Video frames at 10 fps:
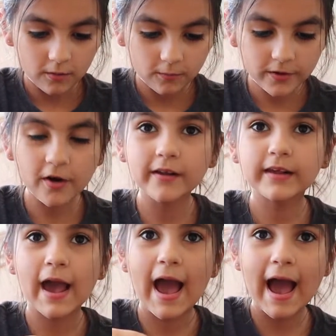We got a
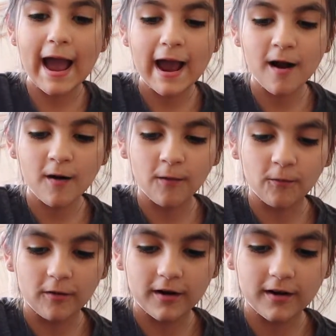
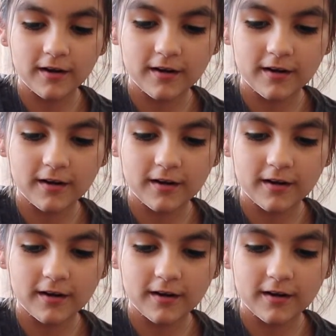cow!